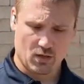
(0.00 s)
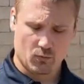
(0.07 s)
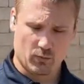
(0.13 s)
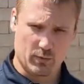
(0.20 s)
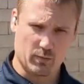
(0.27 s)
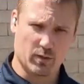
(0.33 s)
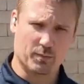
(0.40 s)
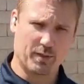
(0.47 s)

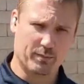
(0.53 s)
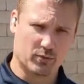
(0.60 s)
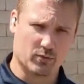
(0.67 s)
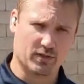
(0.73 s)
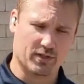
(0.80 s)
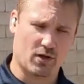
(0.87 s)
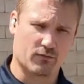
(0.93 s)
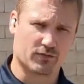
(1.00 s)
We will be
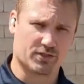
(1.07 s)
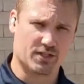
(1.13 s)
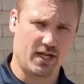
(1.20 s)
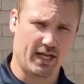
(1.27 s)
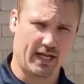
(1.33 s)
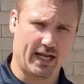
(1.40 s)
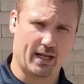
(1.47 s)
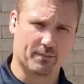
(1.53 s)
pulling over
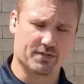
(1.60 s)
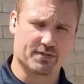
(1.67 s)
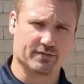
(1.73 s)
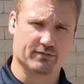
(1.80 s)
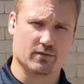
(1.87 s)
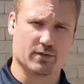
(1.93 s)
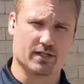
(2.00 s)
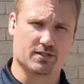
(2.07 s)
10 amps
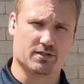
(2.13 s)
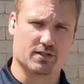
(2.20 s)
through it,